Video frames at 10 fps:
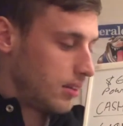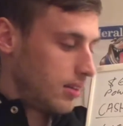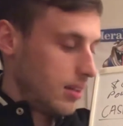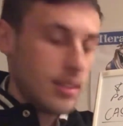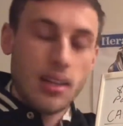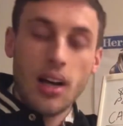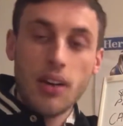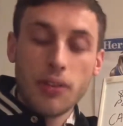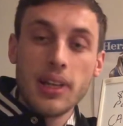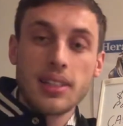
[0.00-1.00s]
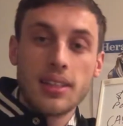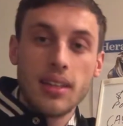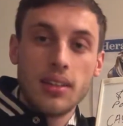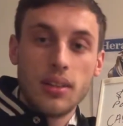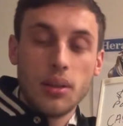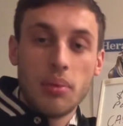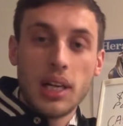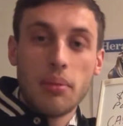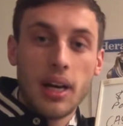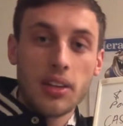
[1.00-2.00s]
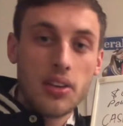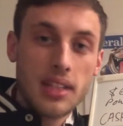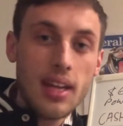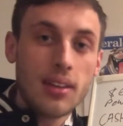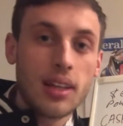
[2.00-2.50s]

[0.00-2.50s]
there's a high risk that your money might go down.